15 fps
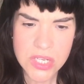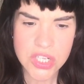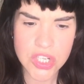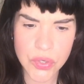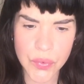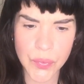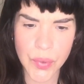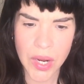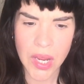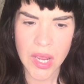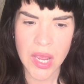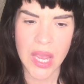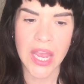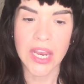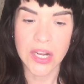to
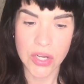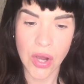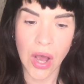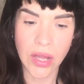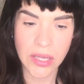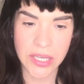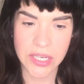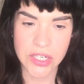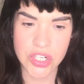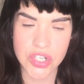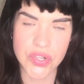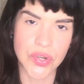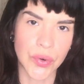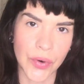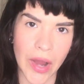acknowledge
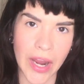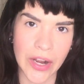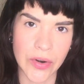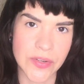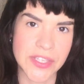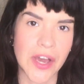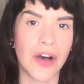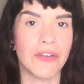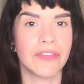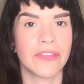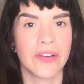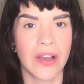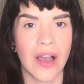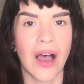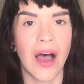to your higher self,
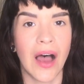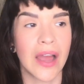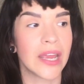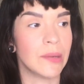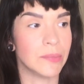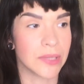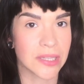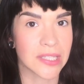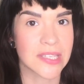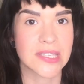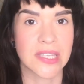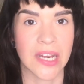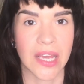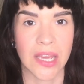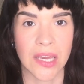I am
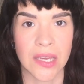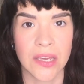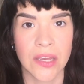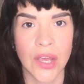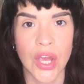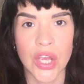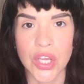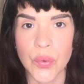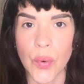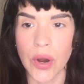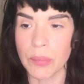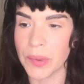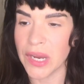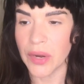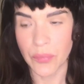listening. You are
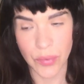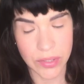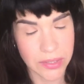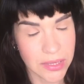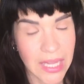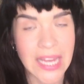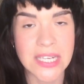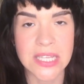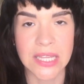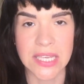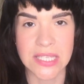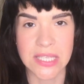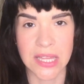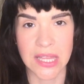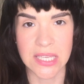being
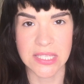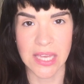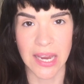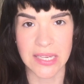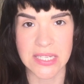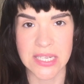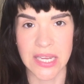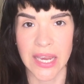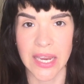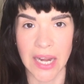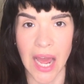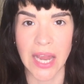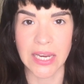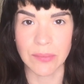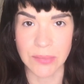relentless in this idea, and
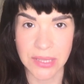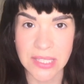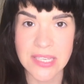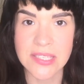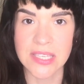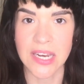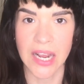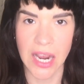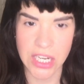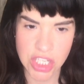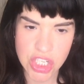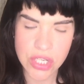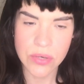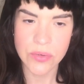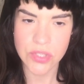I am listening. I
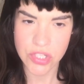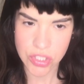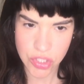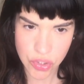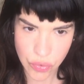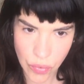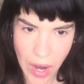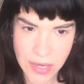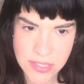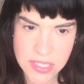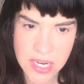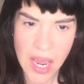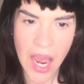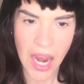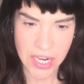choose to
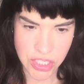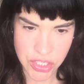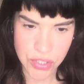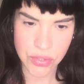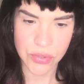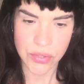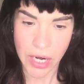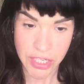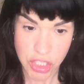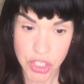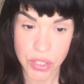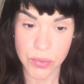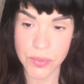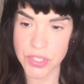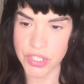trust. I
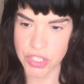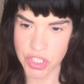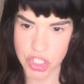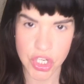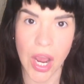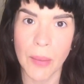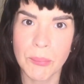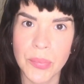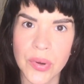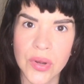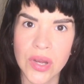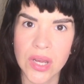choose to jump.